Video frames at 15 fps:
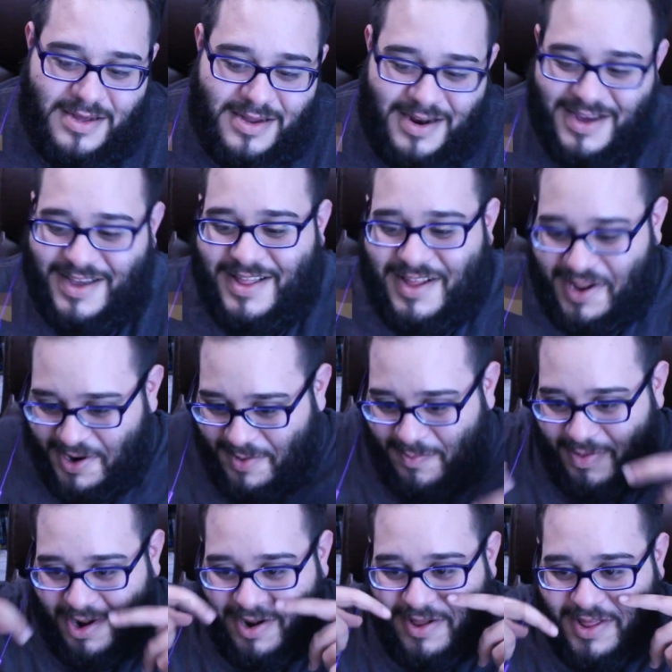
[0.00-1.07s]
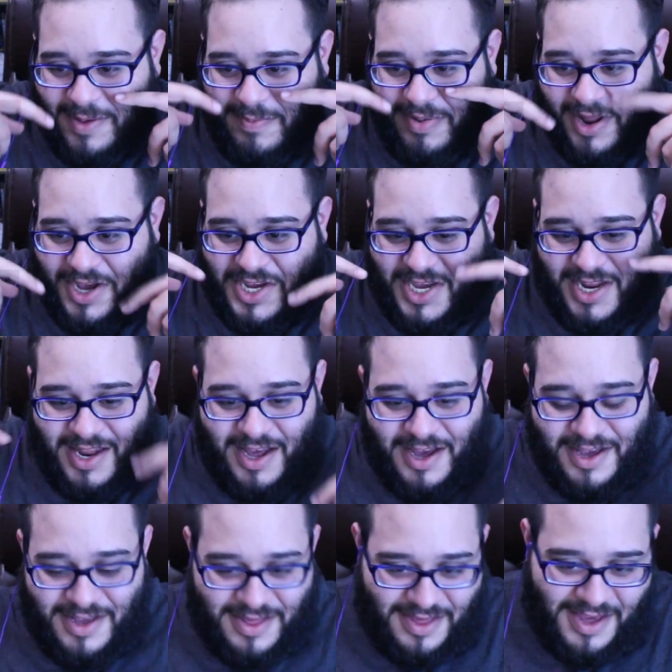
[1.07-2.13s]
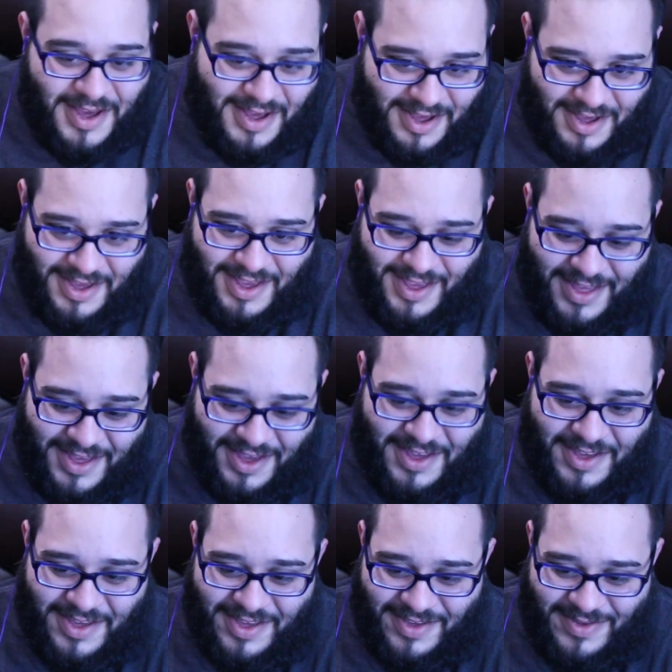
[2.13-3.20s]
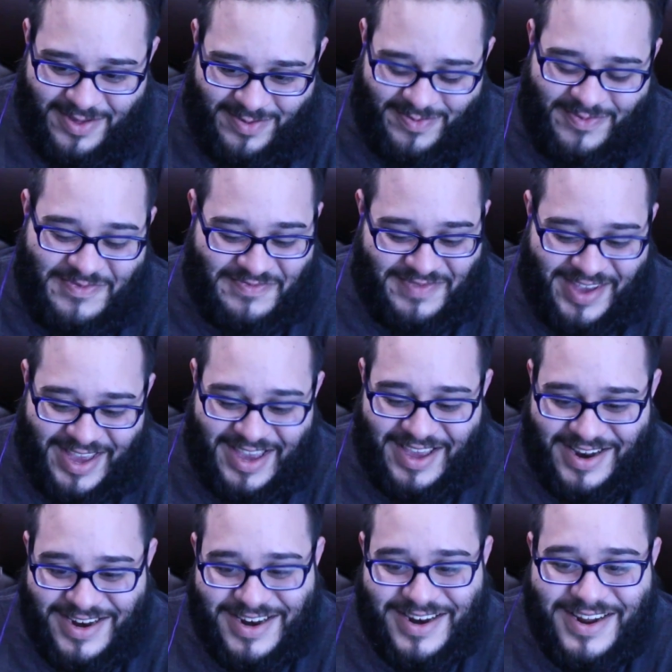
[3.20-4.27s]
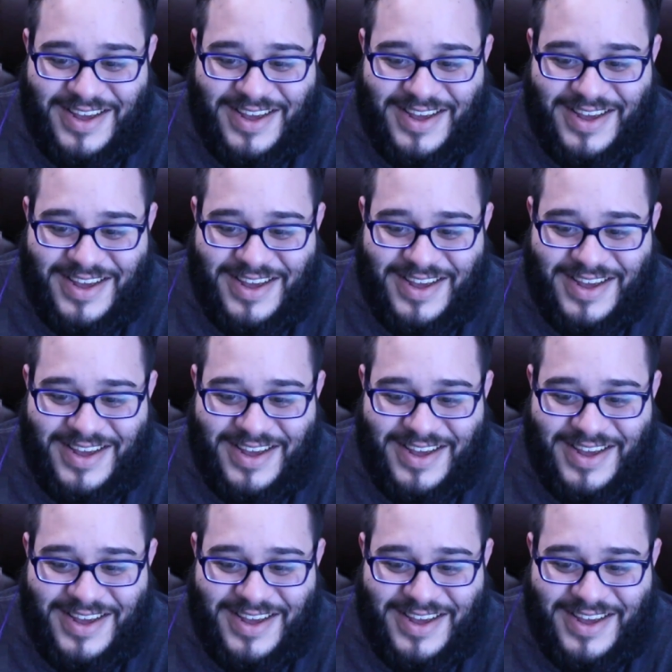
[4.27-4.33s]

Look at the little bl the blushy lines, man.